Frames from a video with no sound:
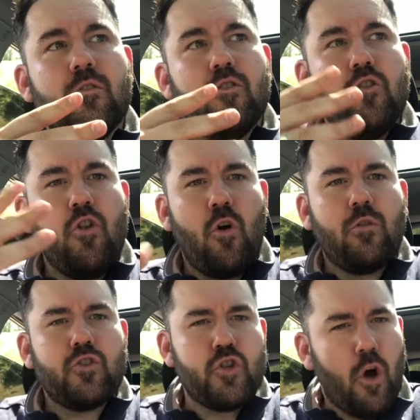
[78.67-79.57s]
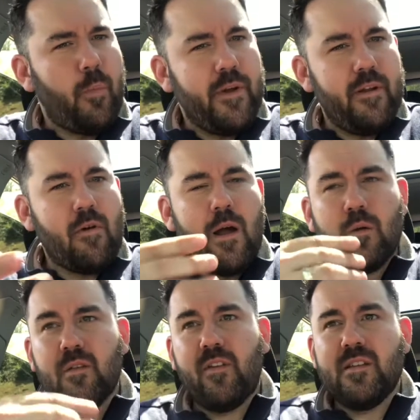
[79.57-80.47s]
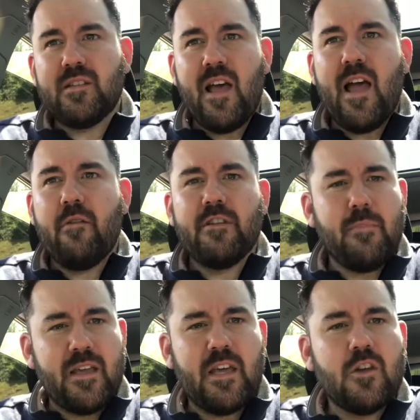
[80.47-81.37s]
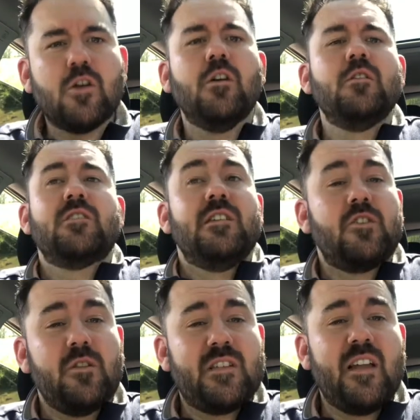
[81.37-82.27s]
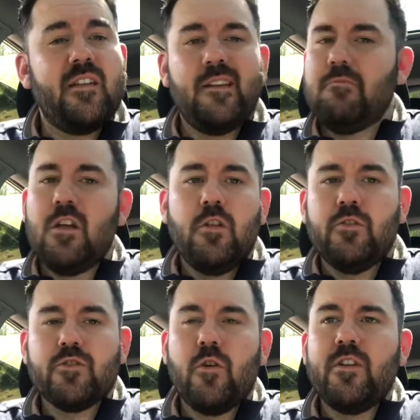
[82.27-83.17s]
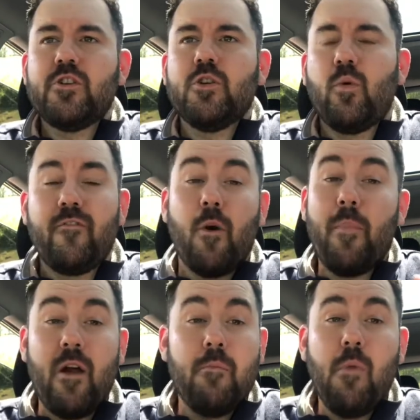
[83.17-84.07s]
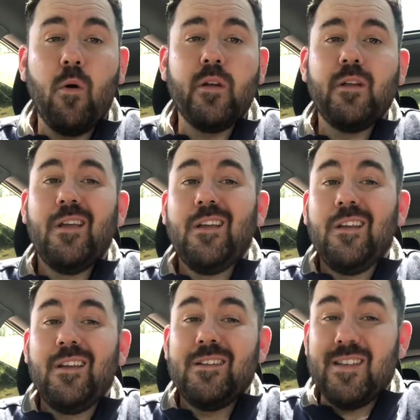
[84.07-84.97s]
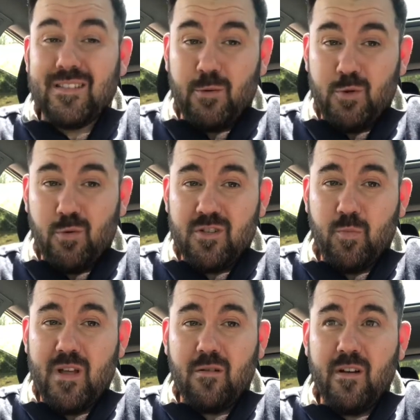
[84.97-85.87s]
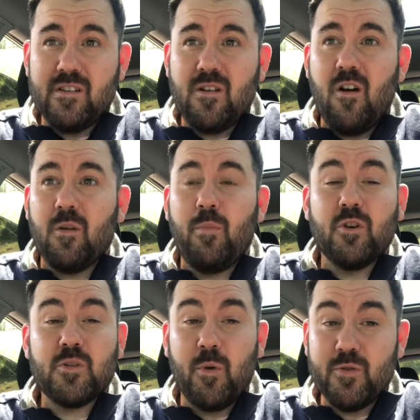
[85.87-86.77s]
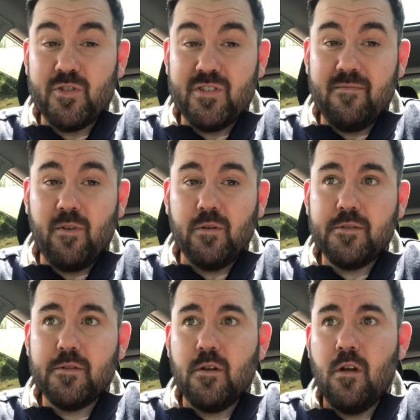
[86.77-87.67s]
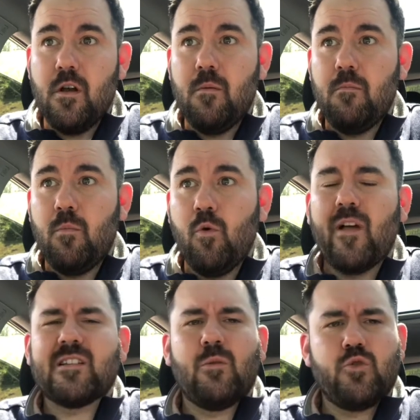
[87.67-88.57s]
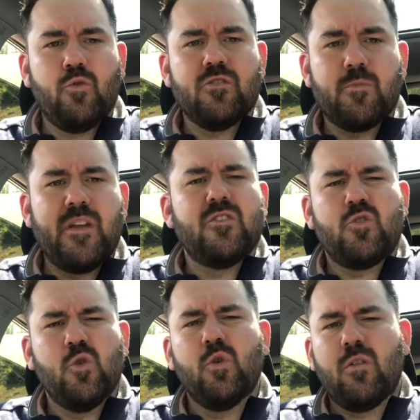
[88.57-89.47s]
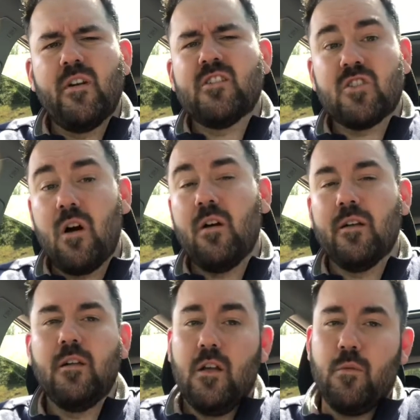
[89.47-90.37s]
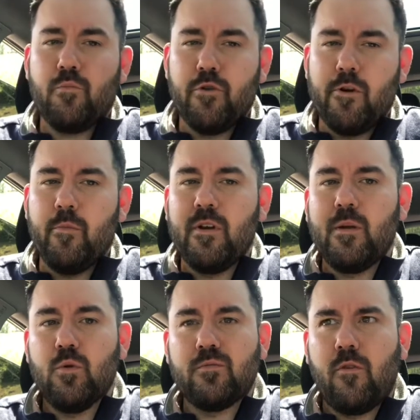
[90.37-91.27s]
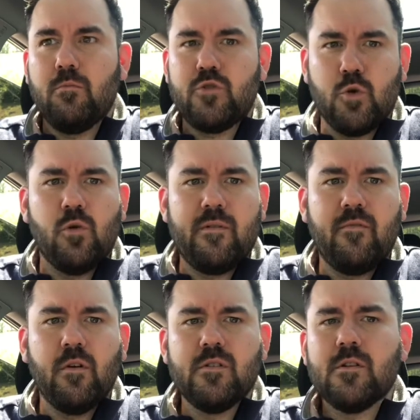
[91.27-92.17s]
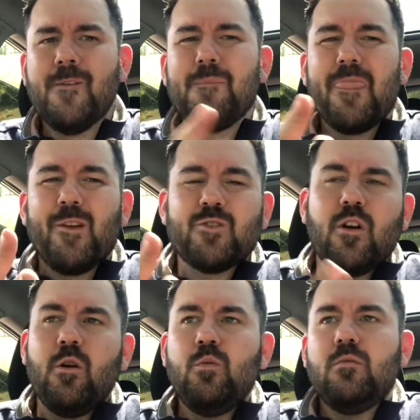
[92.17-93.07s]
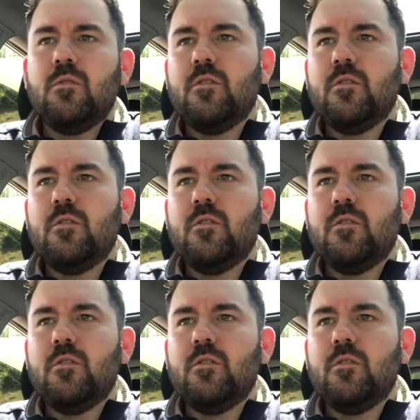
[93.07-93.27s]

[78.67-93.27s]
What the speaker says: not chopping it round. If he's there, he's making cuts and he's contending, there's not an issue. What you've got to bear in mind is that's how Jordan Spieth got his card, by sponsors invites. Well, that's how Jordan Spieth's tour career started, predominantly was from tour invites. So